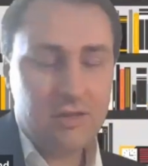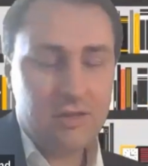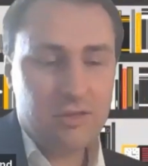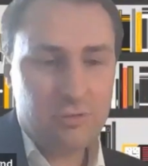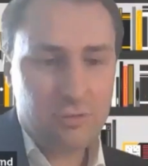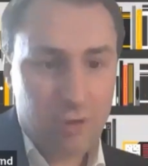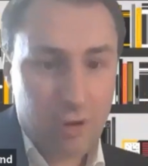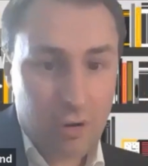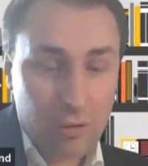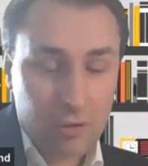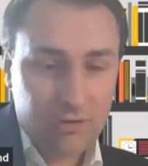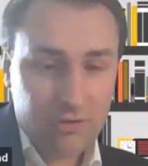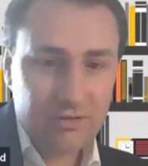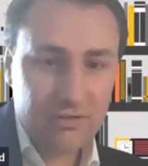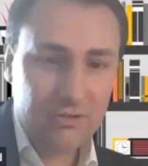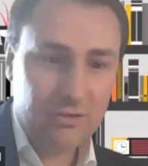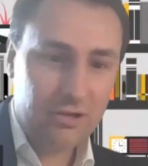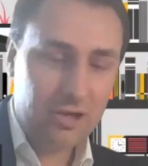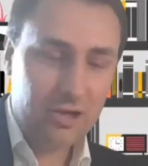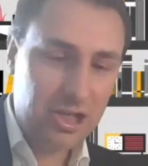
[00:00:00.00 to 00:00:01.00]
The road
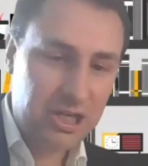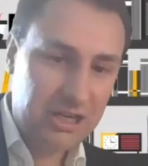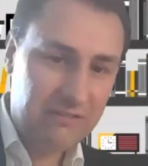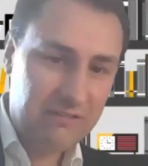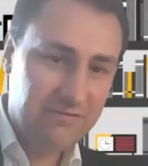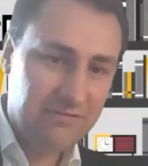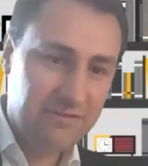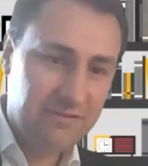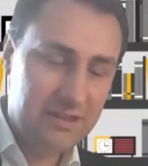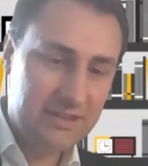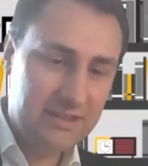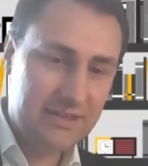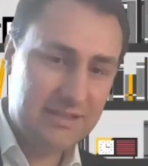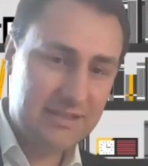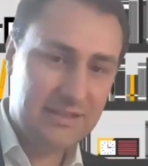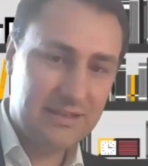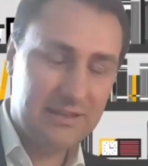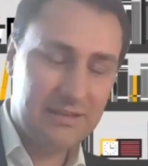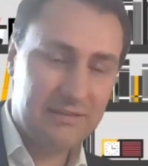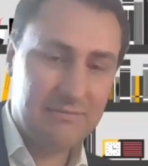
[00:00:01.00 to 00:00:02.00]
to achieve this,